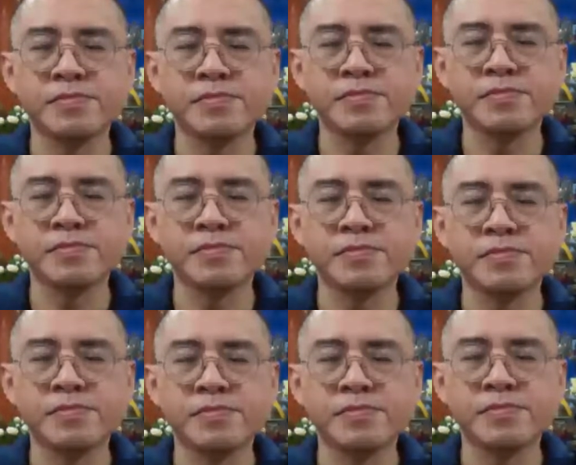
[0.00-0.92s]

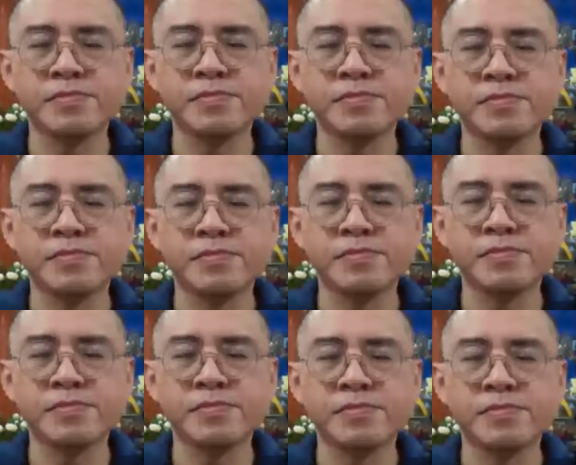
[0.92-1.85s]
noticing
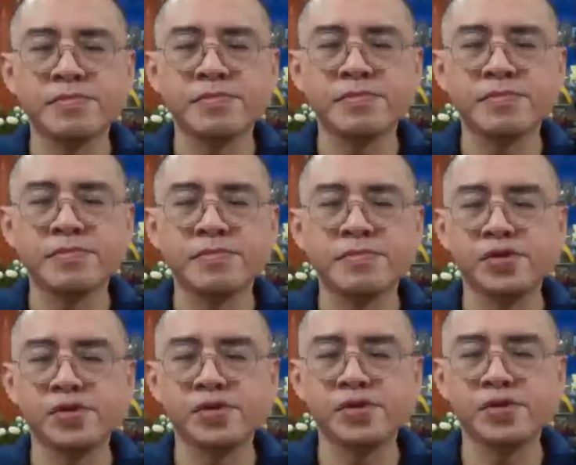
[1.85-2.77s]
sensations as we move from
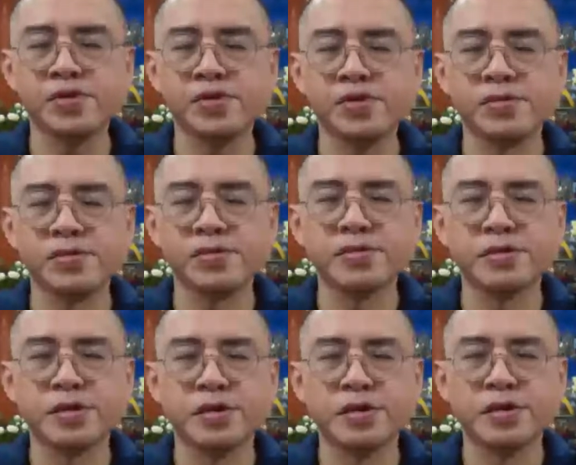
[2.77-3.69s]
the shoulder
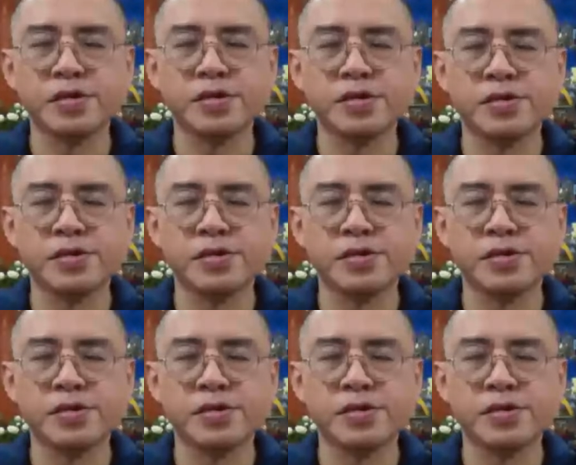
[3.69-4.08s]
joints